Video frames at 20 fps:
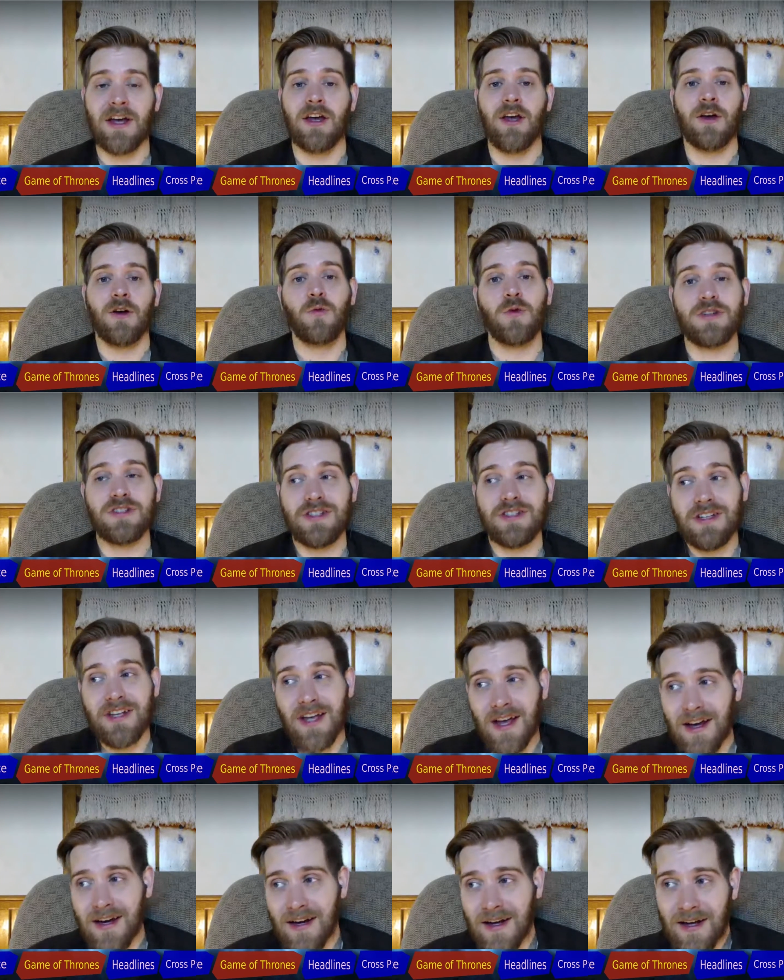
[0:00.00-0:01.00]
which
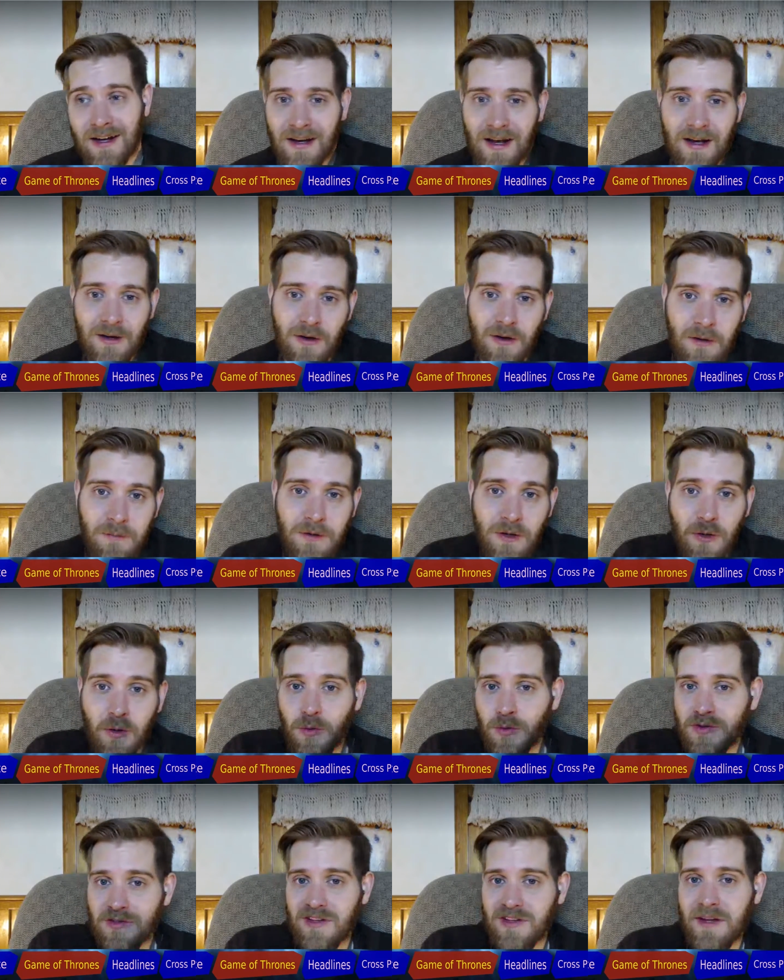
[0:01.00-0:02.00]
again, I, would be
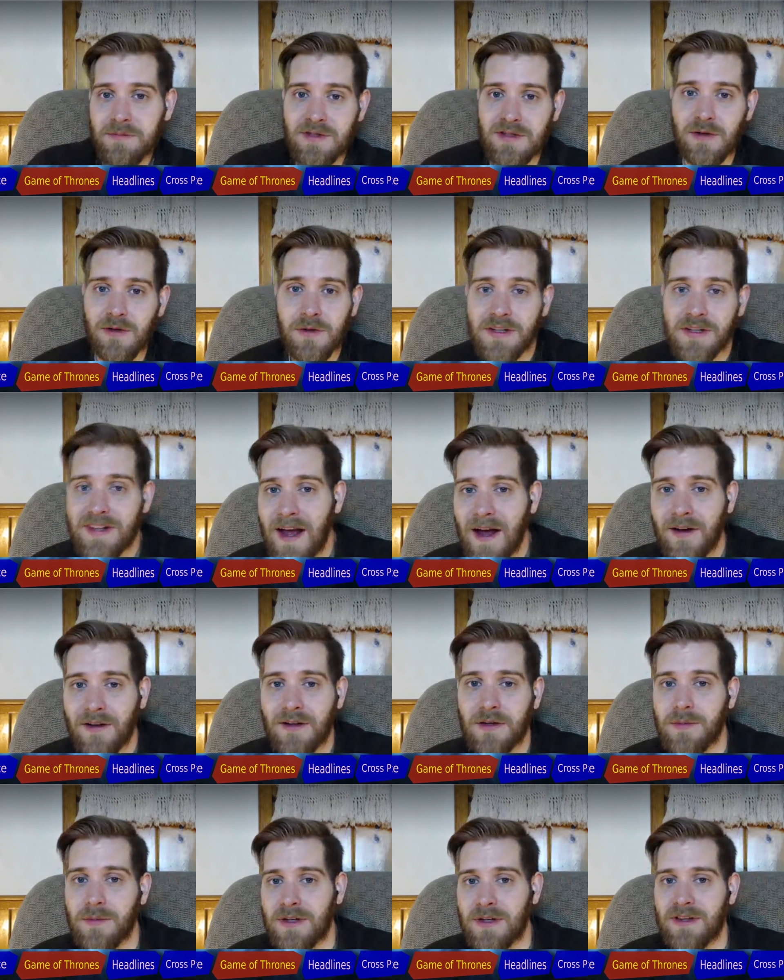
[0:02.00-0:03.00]
cool with them slowing it down a
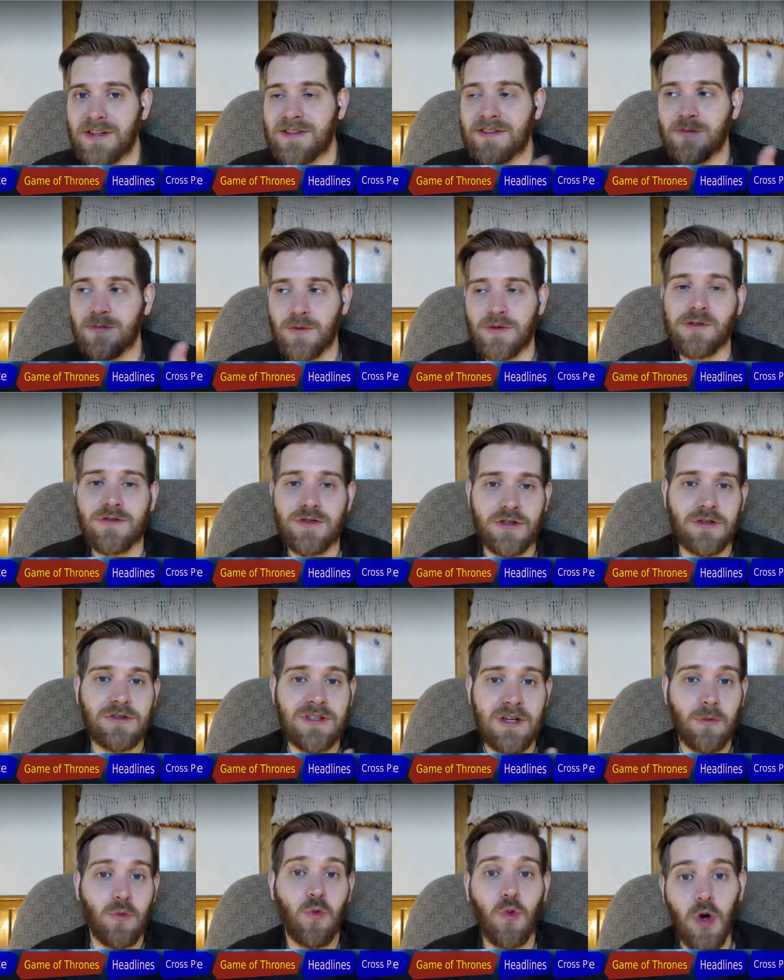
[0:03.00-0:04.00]
little bit. This is one of the shows
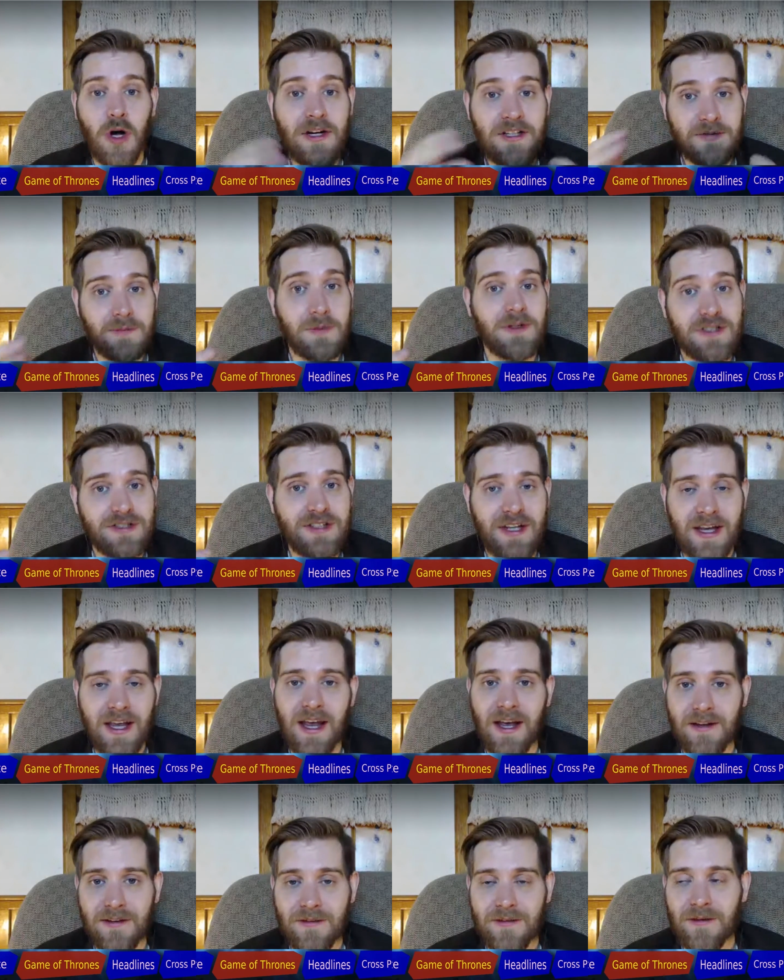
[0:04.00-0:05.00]
I want as much as I
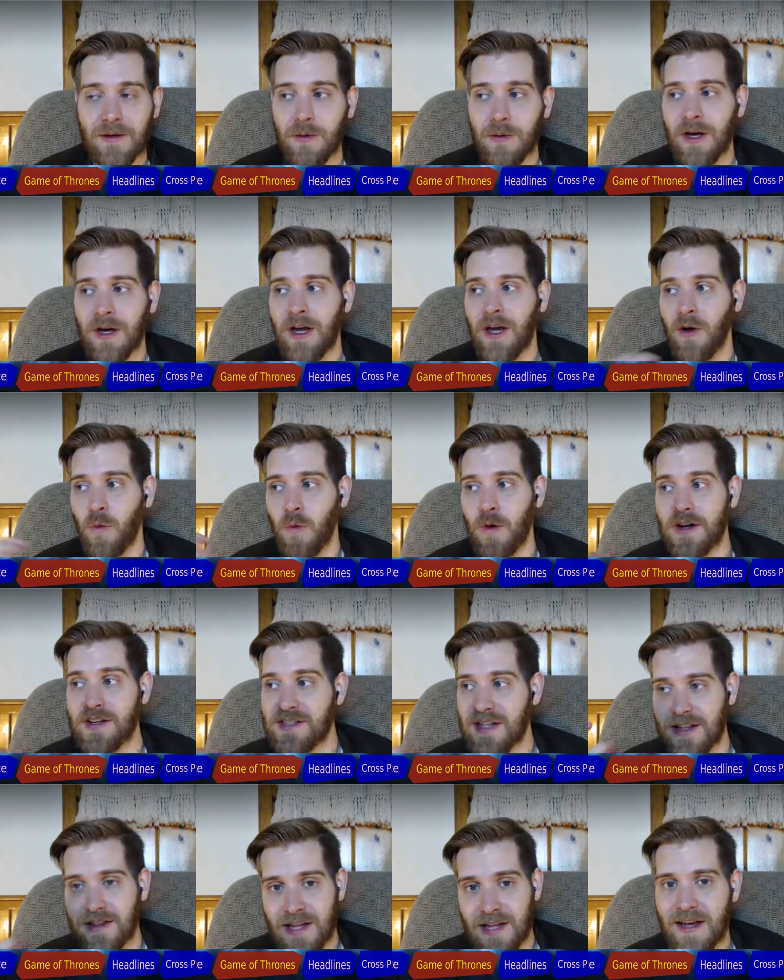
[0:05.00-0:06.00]
can. So whereas
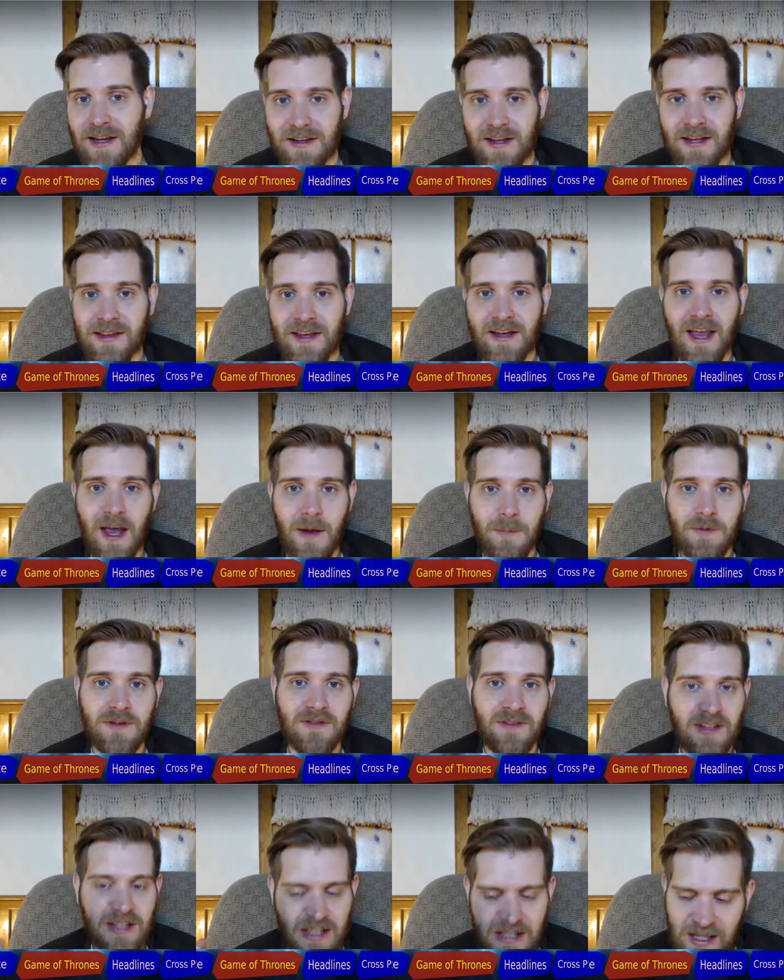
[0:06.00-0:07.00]
I like that they kept
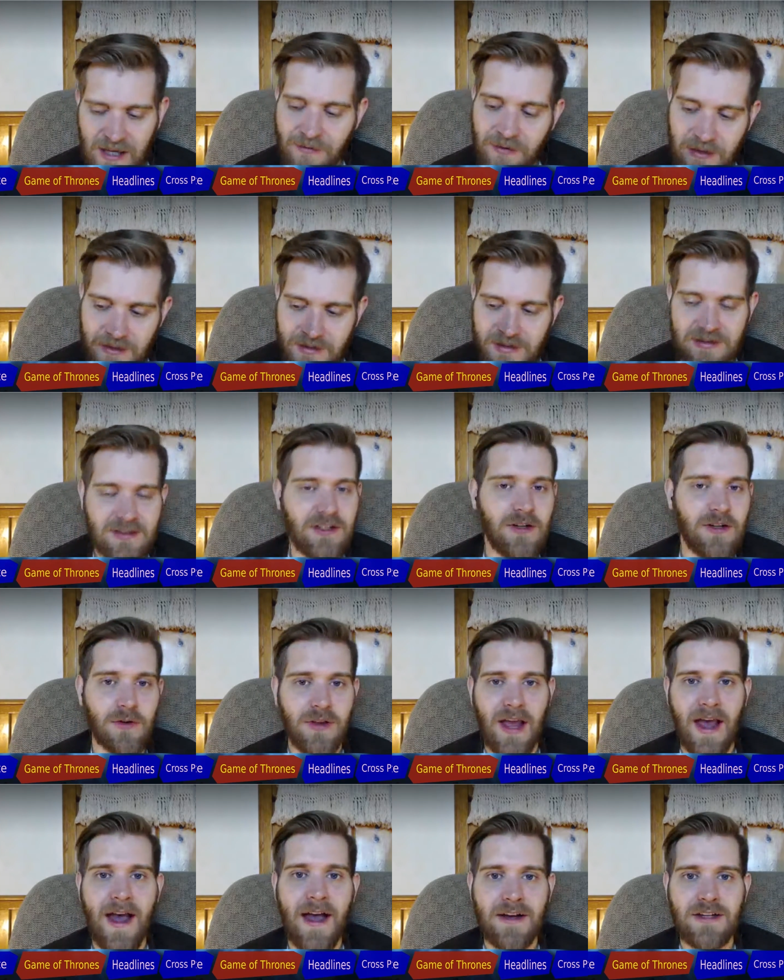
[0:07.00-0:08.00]
us giving us, you know,
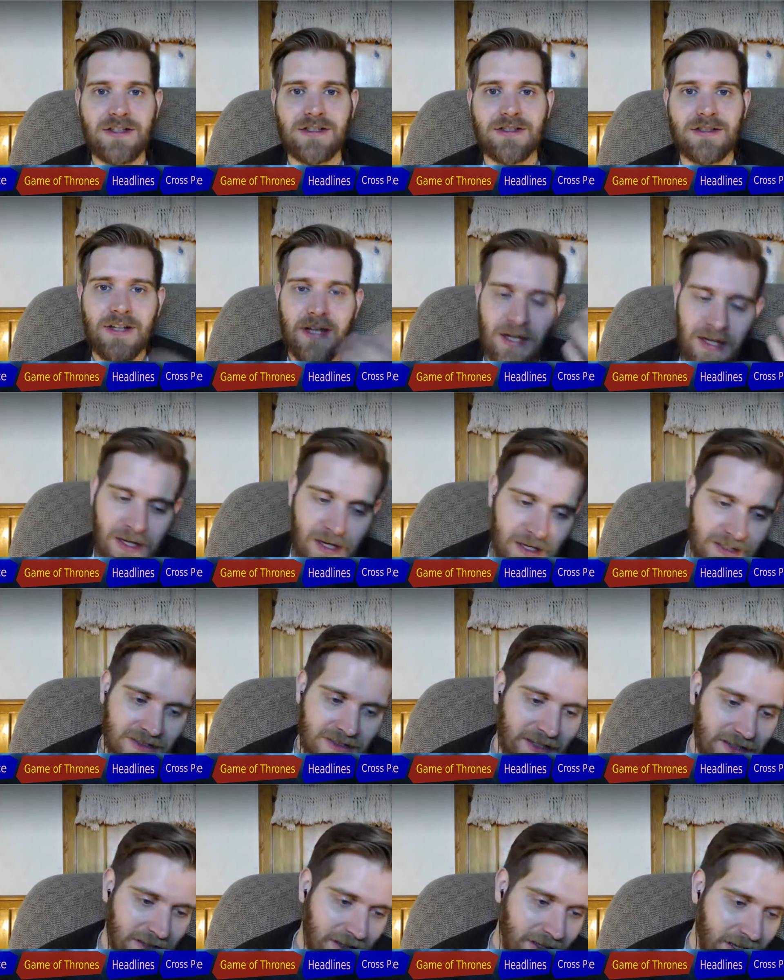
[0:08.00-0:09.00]
the action, I
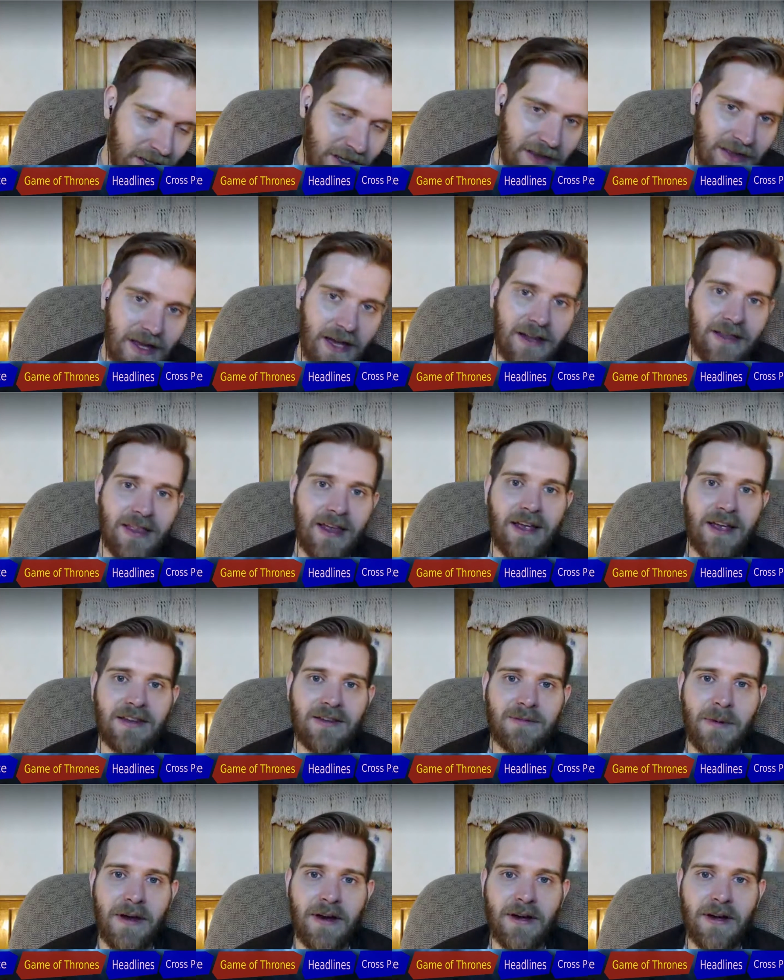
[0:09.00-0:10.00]
didn't like that they
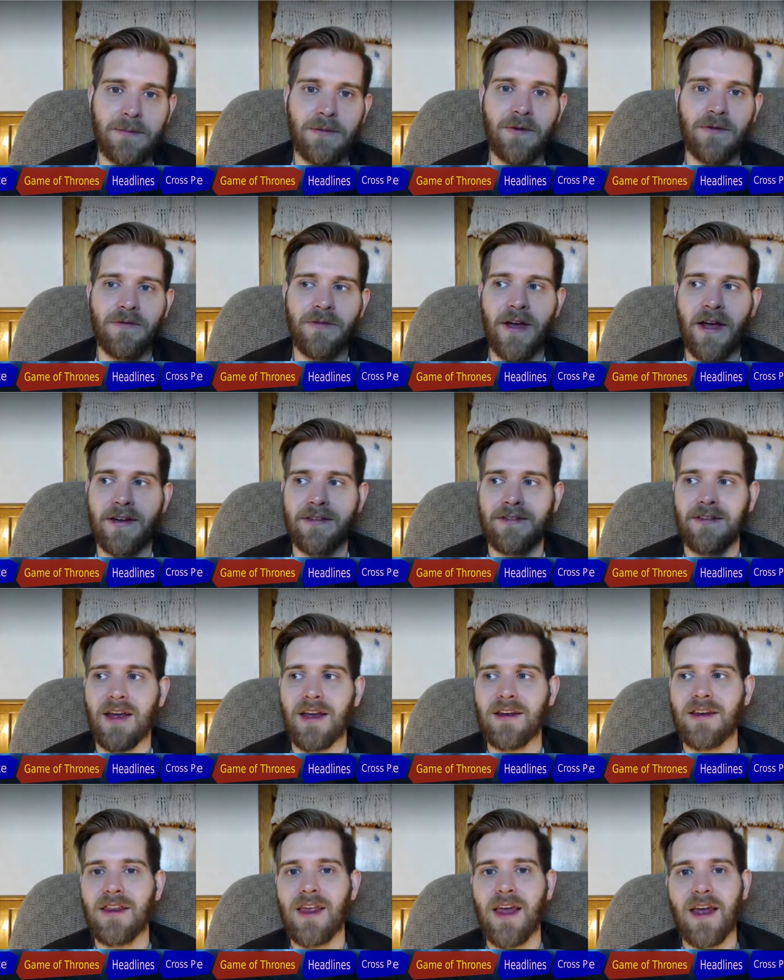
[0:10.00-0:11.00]
sped it up too fast.
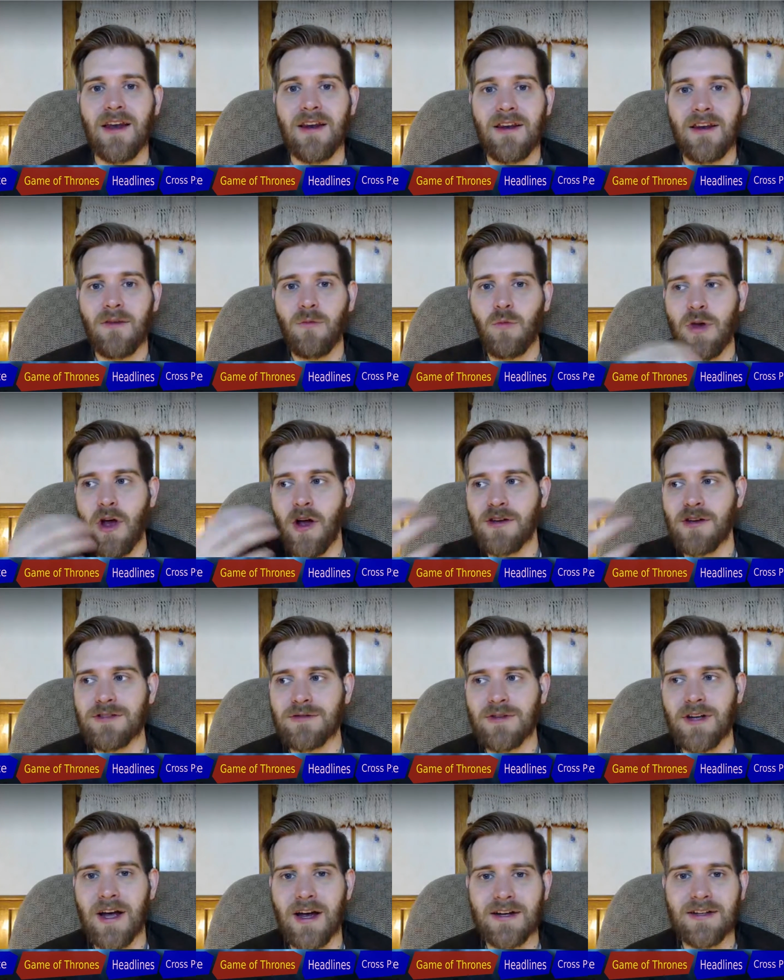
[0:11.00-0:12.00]
And then we
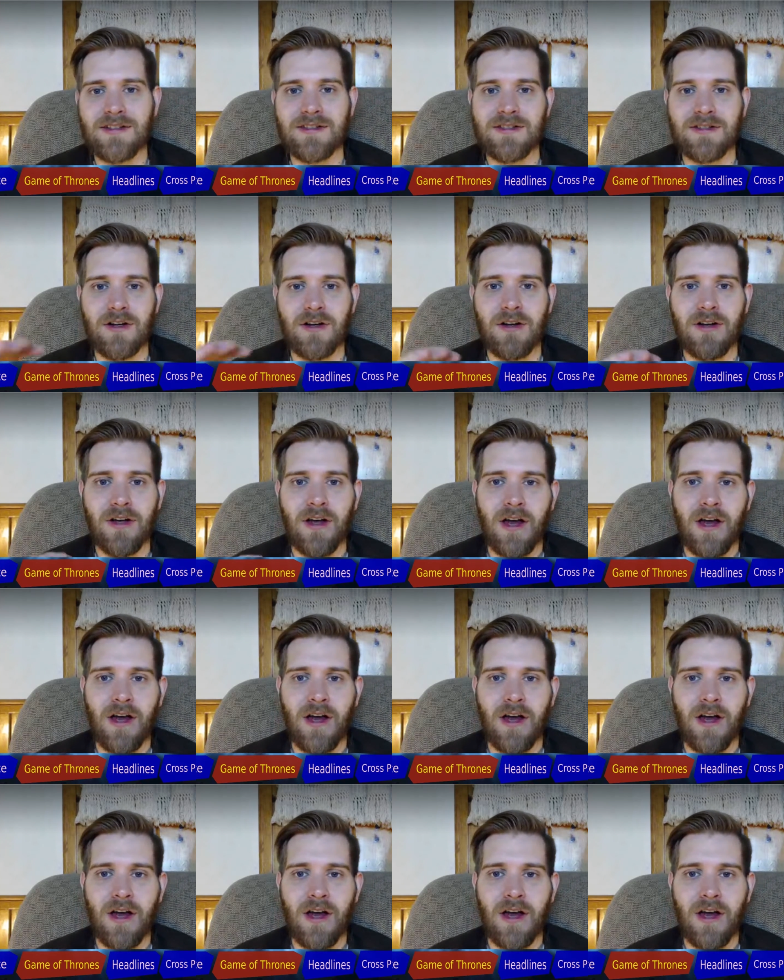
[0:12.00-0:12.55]
also kind of saw